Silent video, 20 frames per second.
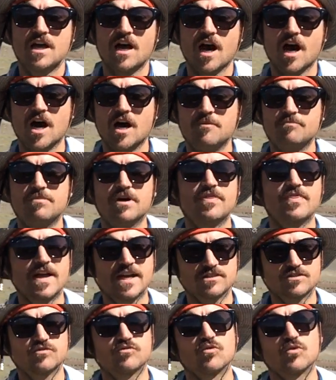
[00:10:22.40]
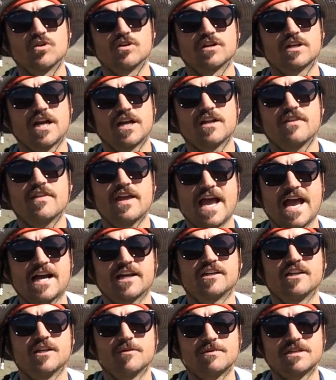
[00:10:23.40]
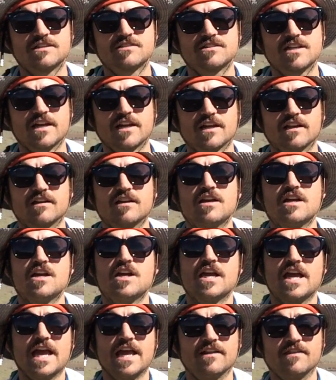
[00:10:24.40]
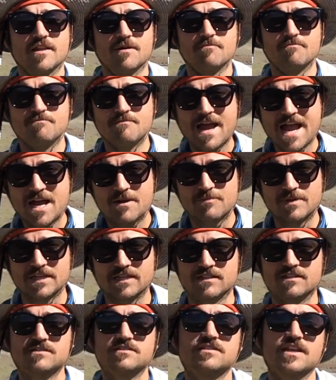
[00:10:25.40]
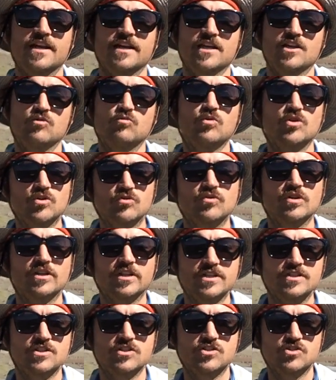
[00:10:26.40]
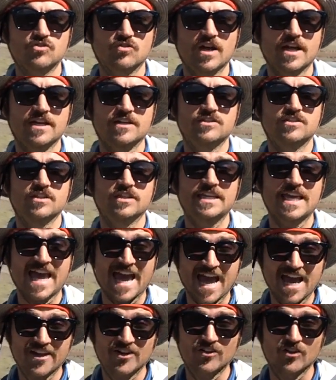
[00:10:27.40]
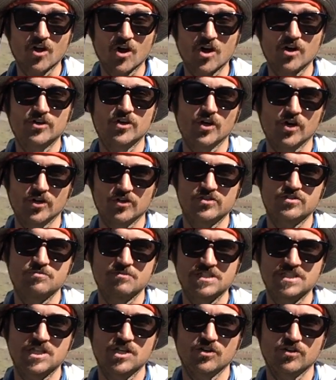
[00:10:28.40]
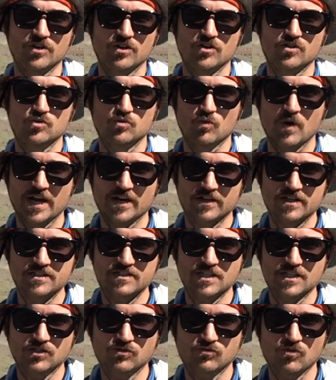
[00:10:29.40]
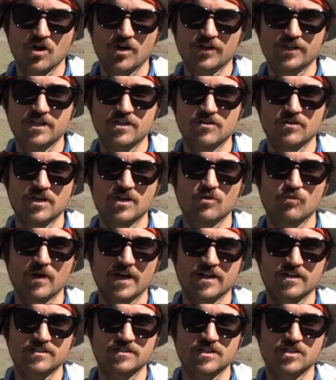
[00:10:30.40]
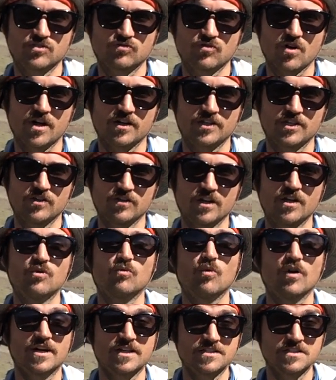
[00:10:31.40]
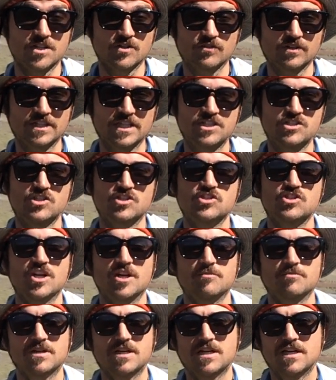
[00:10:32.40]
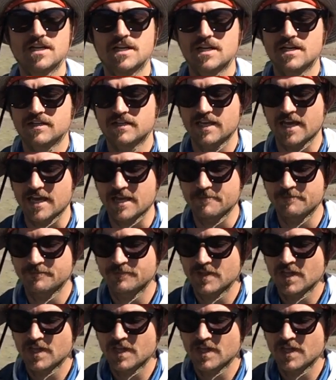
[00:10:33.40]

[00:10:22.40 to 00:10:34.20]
But that's for kind of the academic setting. In the mapping setting, we're really just trying to catalog Earth's materials. Where is this rock unit? Where is this rock unit? What is their relationship? Okay,